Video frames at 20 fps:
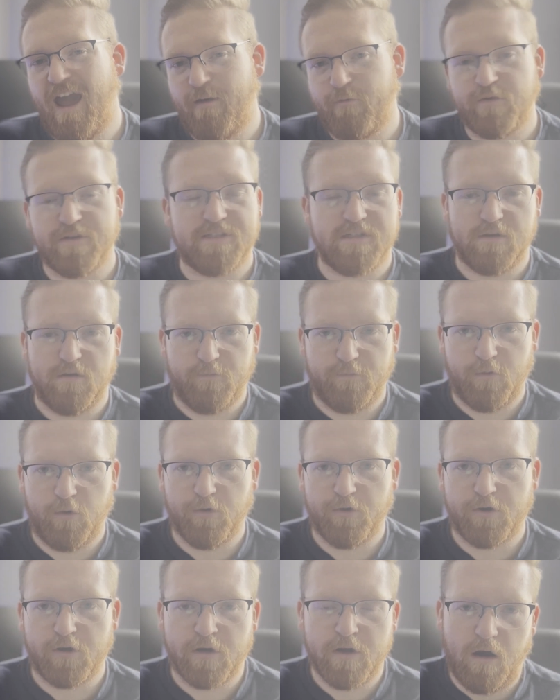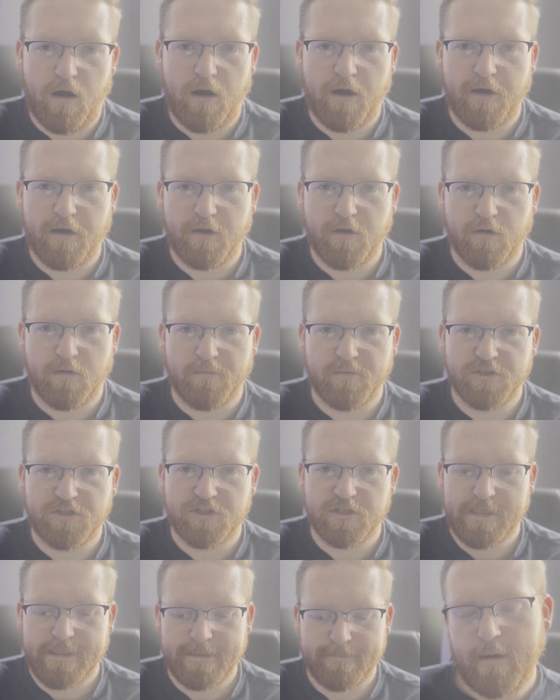every single folder on your machine.
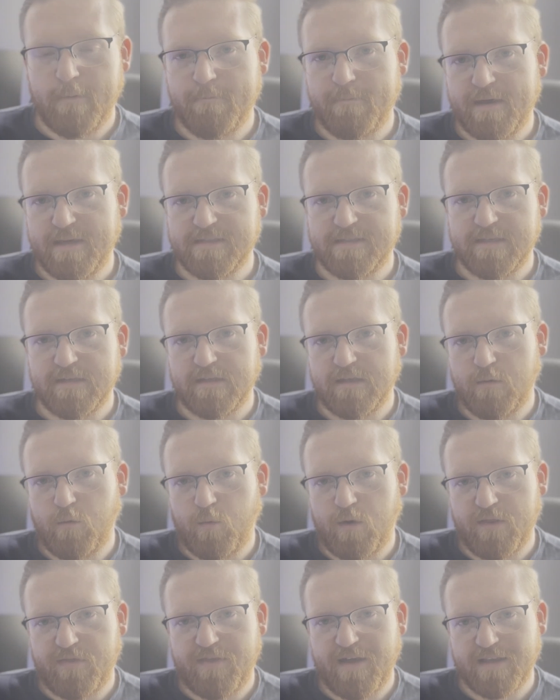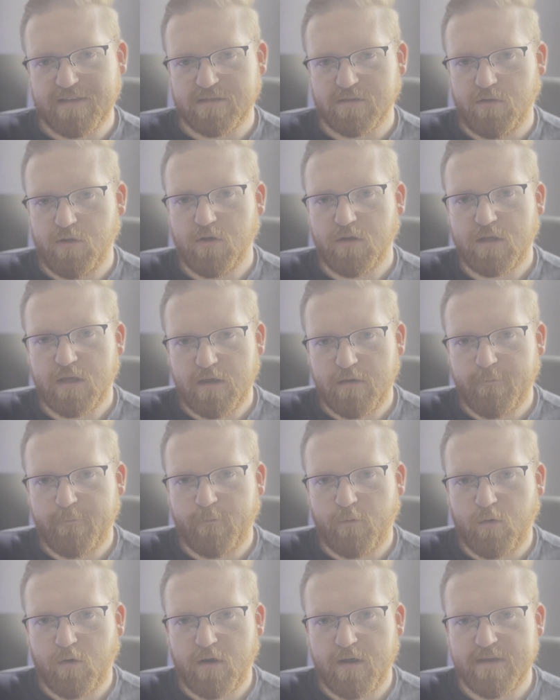And basically what that's looking
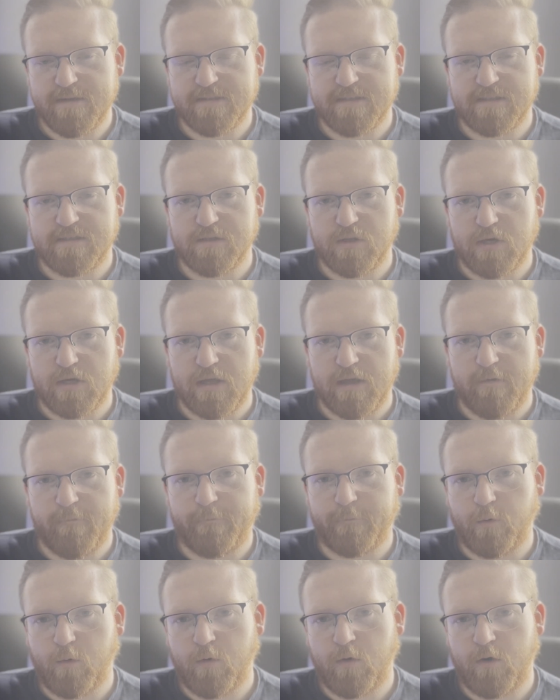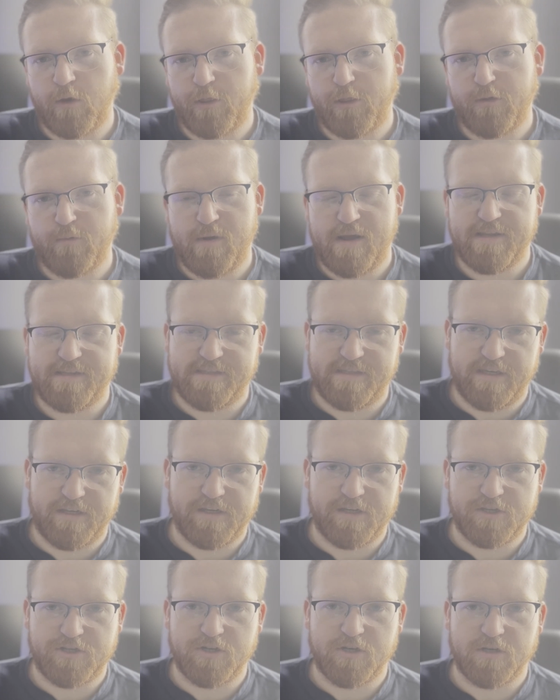for is it's looking for threat
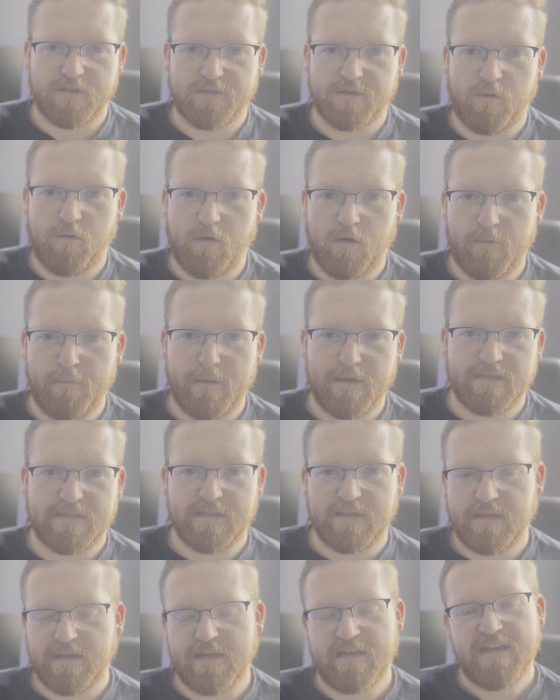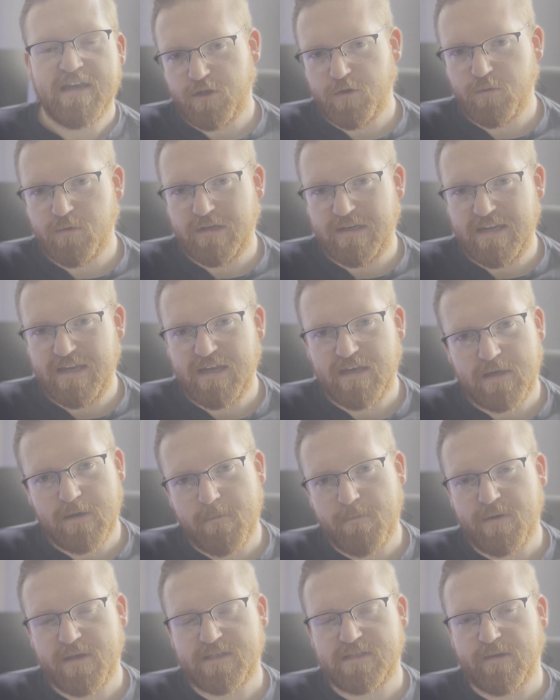signatures, or basically
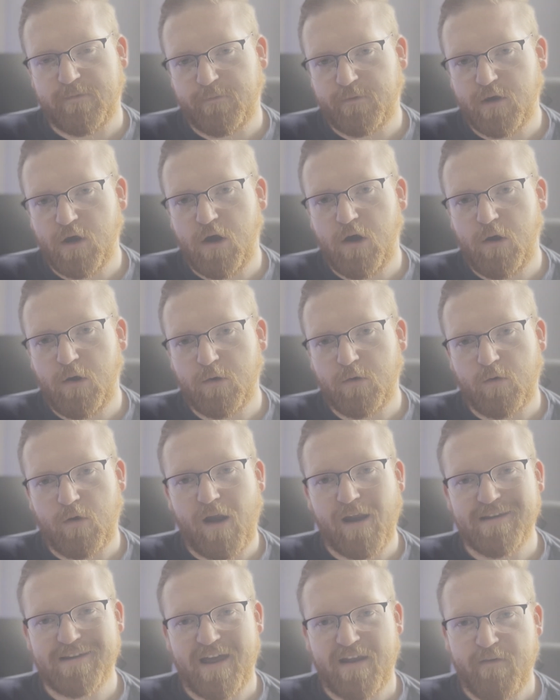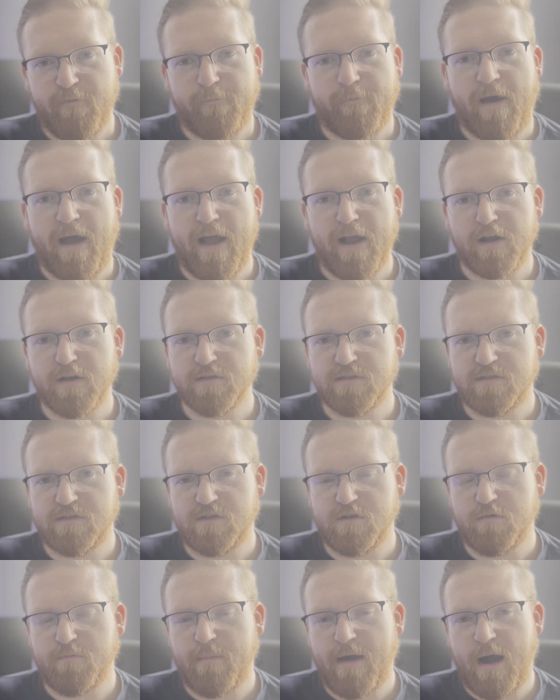unique bits of code or identifiers
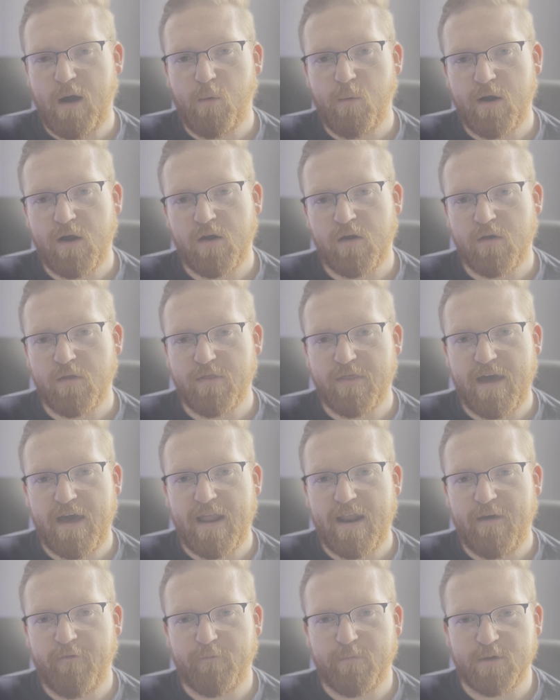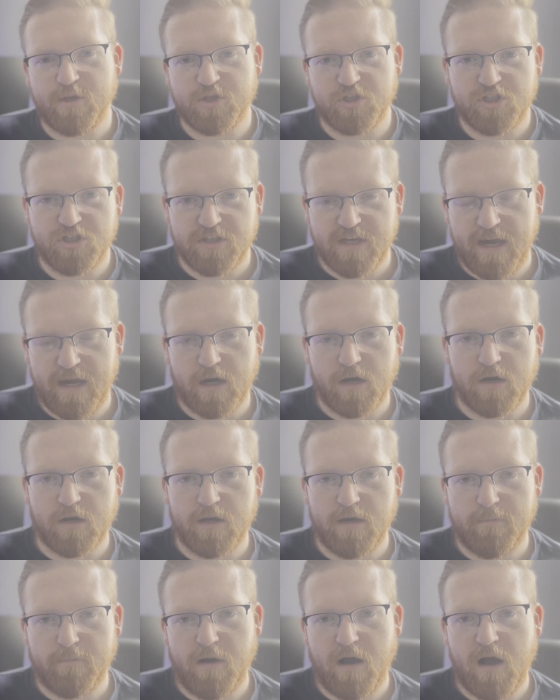to malware that have been shared
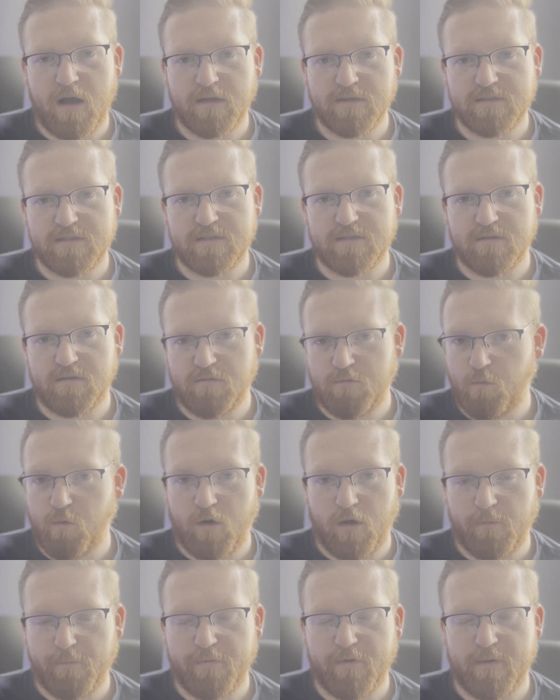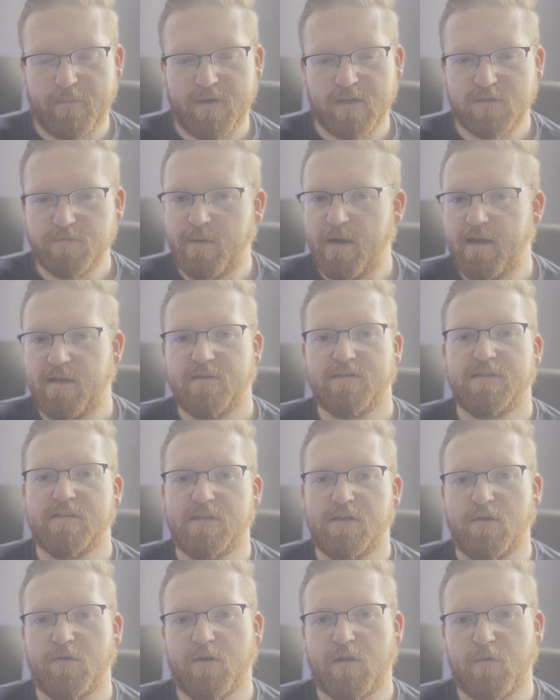amongst the world pretty much by
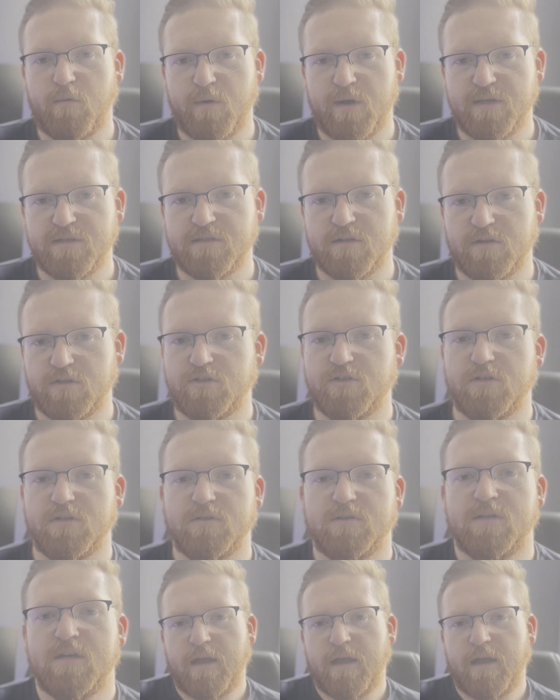security researchers.